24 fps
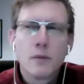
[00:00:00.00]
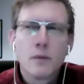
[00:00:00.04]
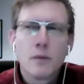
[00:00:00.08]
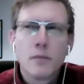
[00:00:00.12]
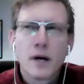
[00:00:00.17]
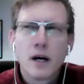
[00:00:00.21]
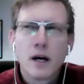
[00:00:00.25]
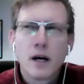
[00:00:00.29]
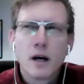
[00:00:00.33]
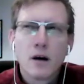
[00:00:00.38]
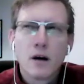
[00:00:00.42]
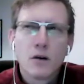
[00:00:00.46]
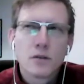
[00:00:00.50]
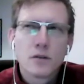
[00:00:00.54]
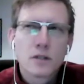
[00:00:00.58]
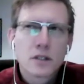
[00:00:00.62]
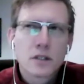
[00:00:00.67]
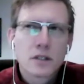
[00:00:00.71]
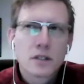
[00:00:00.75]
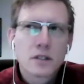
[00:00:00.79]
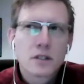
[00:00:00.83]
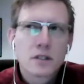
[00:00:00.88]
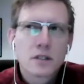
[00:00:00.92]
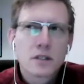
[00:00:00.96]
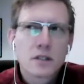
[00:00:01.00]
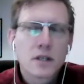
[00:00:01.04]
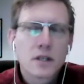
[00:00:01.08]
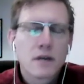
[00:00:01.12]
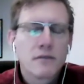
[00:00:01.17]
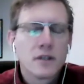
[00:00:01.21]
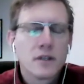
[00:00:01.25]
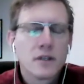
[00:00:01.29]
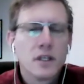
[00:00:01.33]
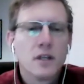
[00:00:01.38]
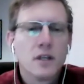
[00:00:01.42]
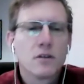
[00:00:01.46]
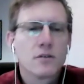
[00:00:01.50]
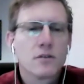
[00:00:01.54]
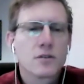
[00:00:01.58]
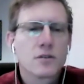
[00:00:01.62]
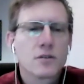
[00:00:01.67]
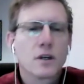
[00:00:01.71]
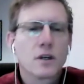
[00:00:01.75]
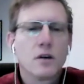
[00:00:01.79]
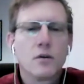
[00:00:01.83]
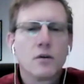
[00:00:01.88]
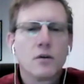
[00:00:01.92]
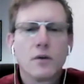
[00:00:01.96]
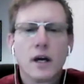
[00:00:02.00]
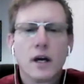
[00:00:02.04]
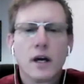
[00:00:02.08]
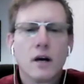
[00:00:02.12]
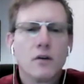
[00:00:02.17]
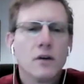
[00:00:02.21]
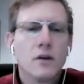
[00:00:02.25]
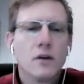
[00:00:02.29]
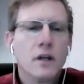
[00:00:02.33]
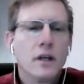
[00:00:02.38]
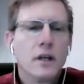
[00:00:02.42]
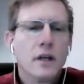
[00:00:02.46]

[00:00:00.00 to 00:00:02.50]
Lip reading: about 7 years ago now,